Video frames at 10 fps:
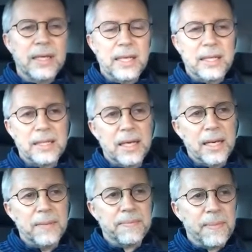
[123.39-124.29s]
at the
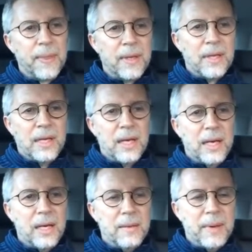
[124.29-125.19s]
time,
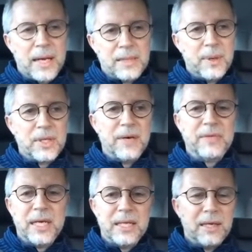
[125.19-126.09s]
and I suppose I've
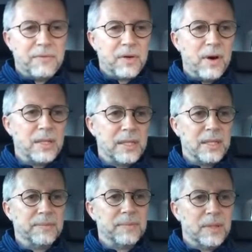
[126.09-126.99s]
taken that for
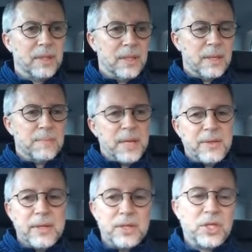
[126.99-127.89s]
granted. But I
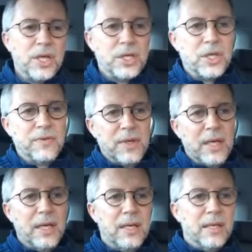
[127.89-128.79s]
think the church of
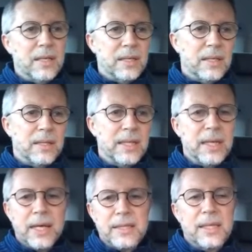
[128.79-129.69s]
the
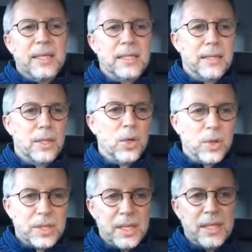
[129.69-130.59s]
90s and the
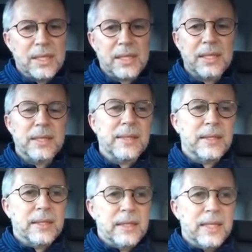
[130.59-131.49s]
noughties
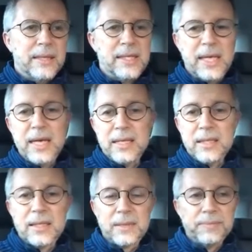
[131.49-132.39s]
and the
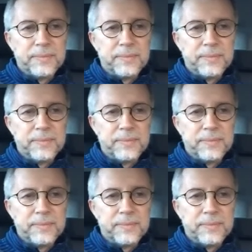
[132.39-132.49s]
teens